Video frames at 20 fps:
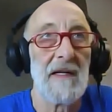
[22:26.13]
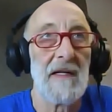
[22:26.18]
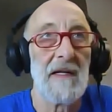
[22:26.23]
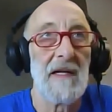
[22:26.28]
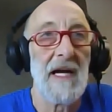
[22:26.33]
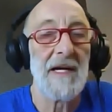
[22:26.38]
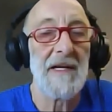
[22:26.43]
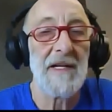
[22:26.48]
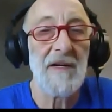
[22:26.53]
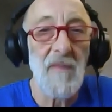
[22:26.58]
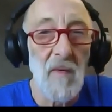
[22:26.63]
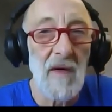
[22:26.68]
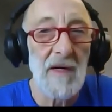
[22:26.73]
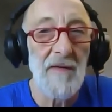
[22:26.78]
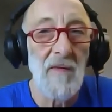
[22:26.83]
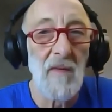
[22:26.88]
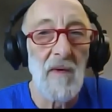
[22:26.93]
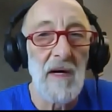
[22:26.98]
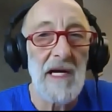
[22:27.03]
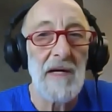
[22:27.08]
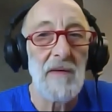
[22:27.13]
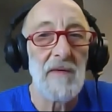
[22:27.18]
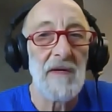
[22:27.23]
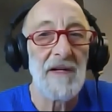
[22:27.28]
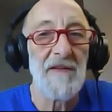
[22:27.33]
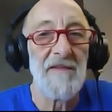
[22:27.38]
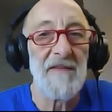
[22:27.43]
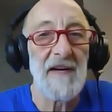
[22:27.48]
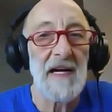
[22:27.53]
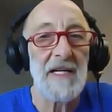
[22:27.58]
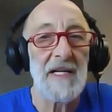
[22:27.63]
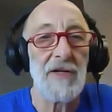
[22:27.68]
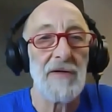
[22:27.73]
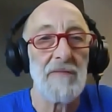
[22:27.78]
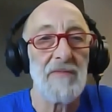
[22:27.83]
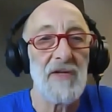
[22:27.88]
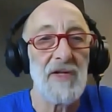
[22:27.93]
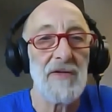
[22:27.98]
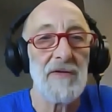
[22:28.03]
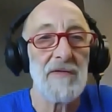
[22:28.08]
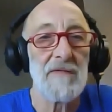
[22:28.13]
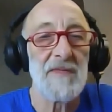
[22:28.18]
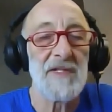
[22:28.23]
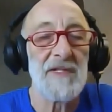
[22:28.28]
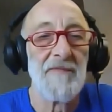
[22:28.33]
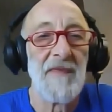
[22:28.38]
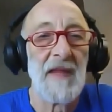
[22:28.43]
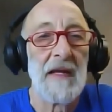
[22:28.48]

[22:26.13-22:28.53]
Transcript: headed one way with vacuum tubes.